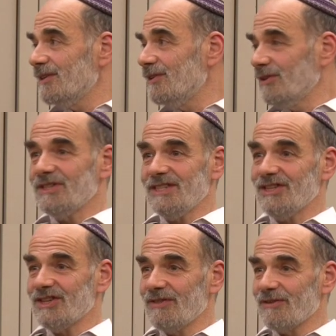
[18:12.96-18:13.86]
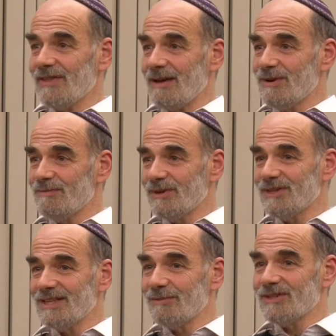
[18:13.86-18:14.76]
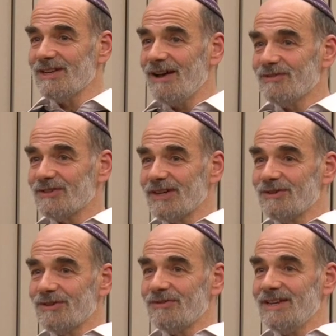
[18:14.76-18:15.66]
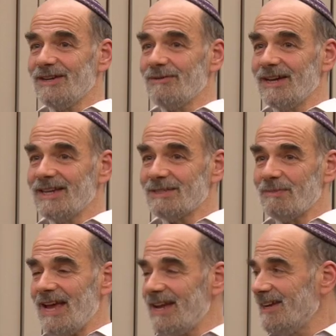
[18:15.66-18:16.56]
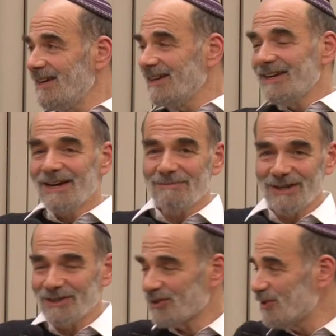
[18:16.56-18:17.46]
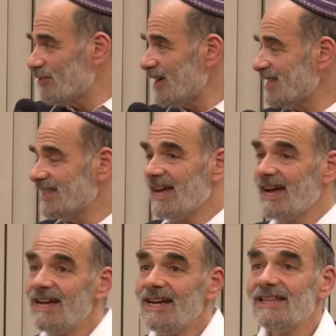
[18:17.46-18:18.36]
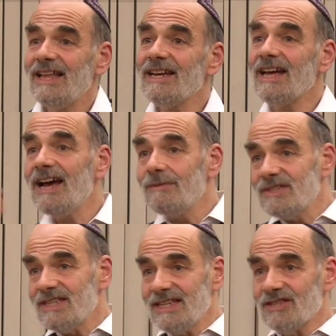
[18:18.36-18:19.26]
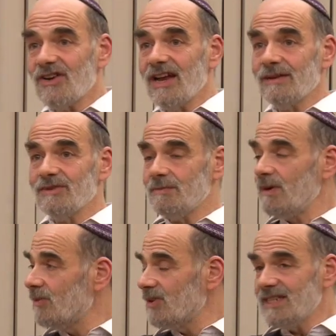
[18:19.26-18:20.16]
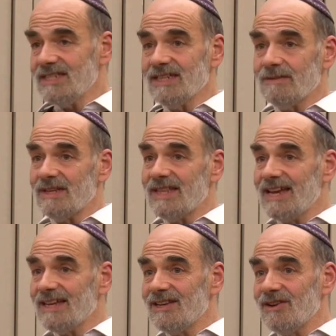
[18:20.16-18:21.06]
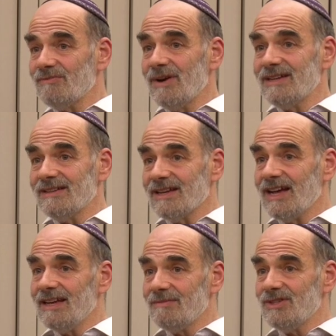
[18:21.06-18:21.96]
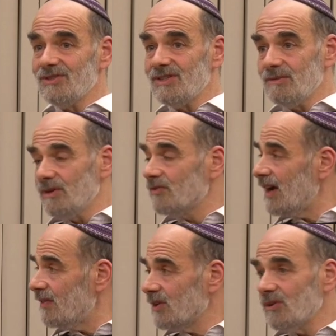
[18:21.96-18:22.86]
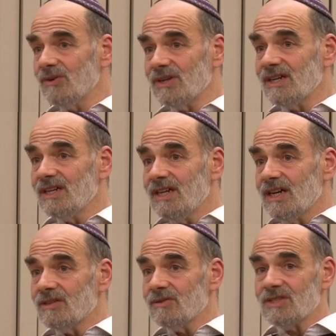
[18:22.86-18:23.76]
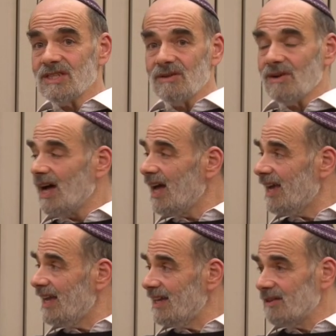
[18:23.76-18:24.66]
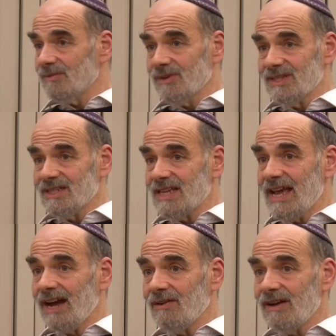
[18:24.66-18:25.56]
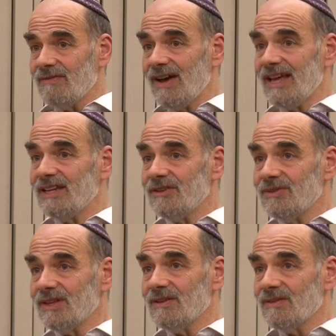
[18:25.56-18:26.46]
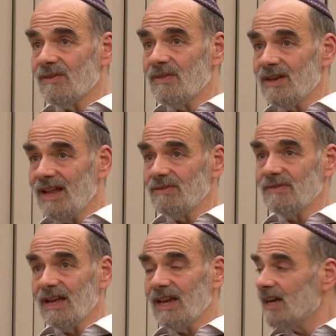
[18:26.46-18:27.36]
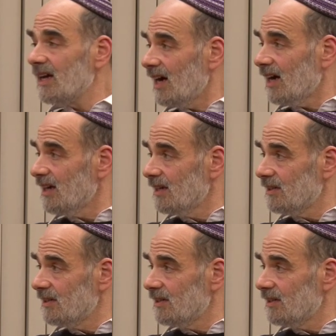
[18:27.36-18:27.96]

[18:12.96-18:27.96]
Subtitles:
looked at each other at that moment because there was laughter I couldn't really quite explain among the group present there. And then Chaim was in Israel, and it was a bit more distant, but then, when Chaim and Judy moved around the corner, and also I want to say how I value the love of halakha,